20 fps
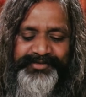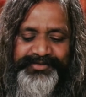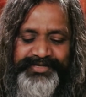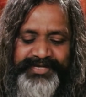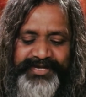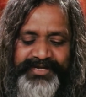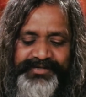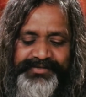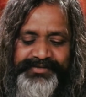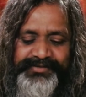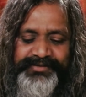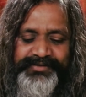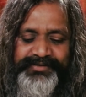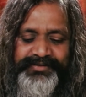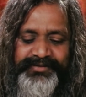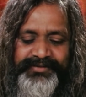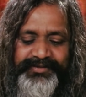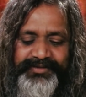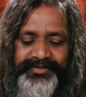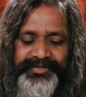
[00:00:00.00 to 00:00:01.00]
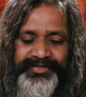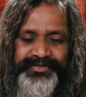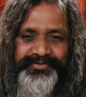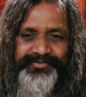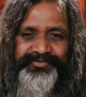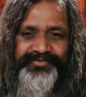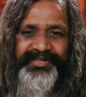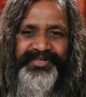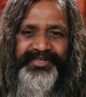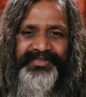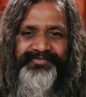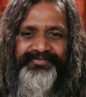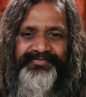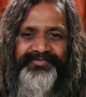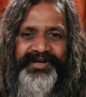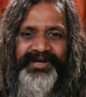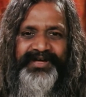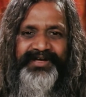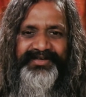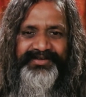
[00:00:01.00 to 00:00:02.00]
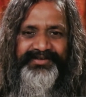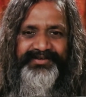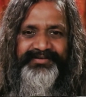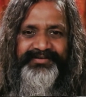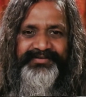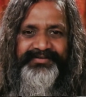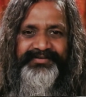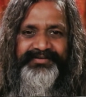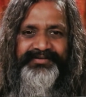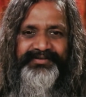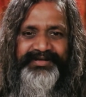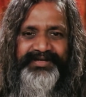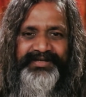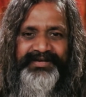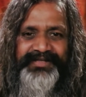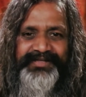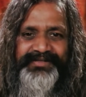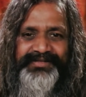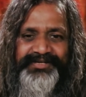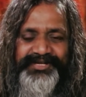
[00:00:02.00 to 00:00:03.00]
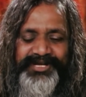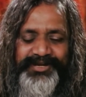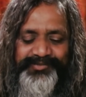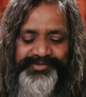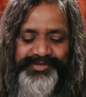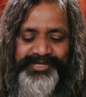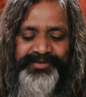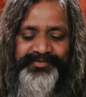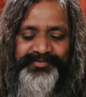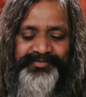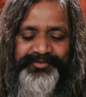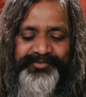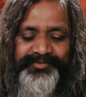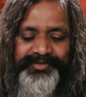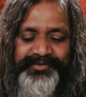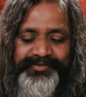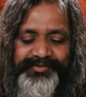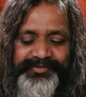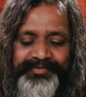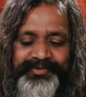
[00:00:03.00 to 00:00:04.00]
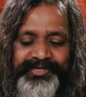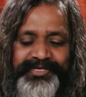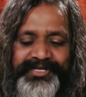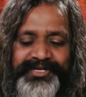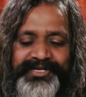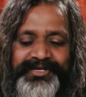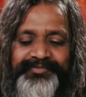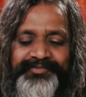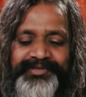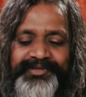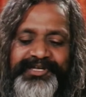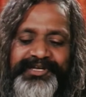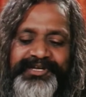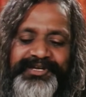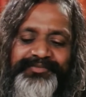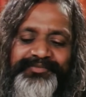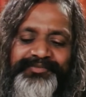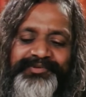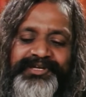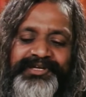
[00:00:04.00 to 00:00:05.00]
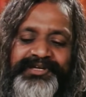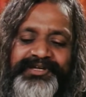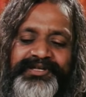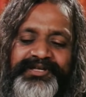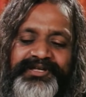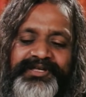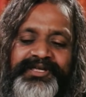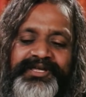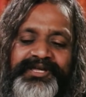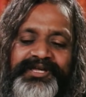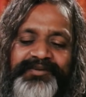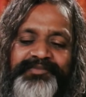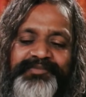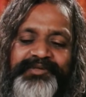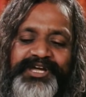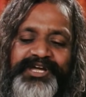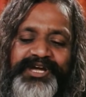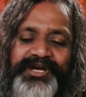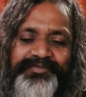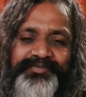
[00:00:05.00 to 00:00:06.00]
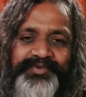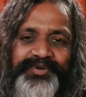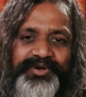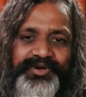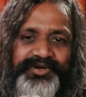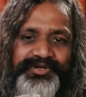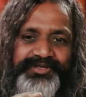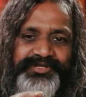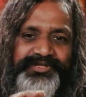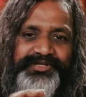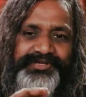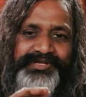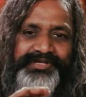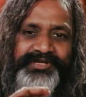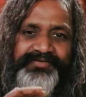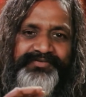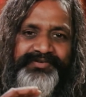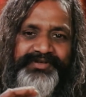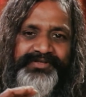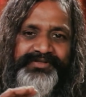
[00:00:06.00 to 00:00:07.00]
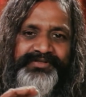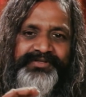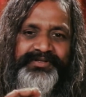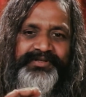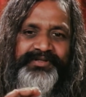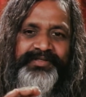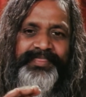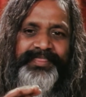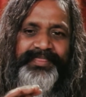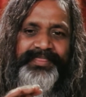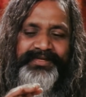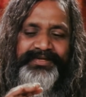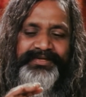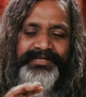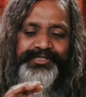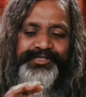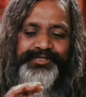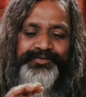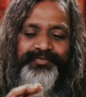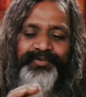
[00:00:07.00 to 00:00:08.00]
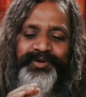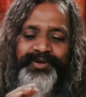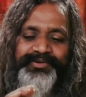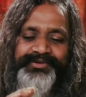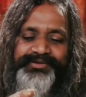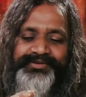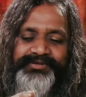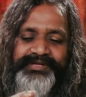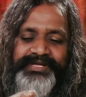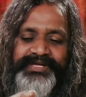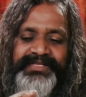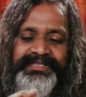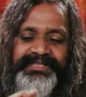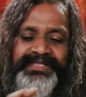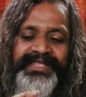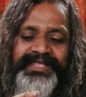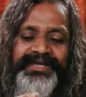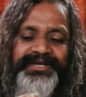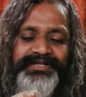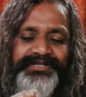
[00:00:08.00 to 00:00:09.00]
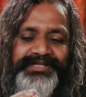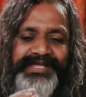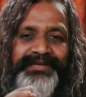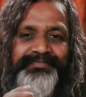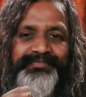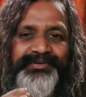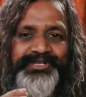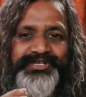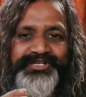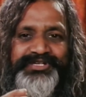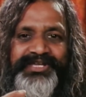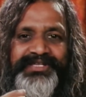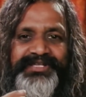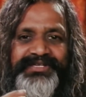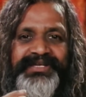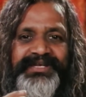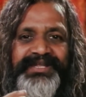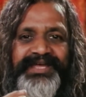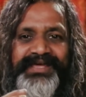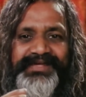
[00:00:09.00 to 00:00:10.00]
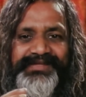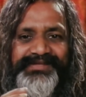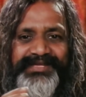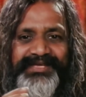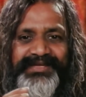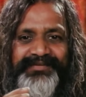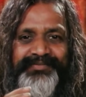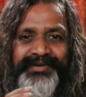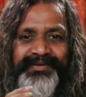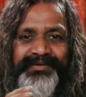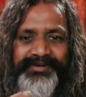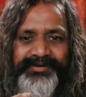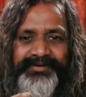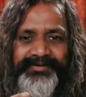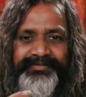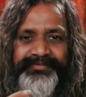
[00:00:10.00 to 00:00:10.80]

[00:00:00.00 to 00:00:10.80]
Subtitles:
starts, it's very fine, and as it comes up, it becomes bigger and bigger and bigger. Coming up on the surface, it explodes, and there it is appreciated as a bubble.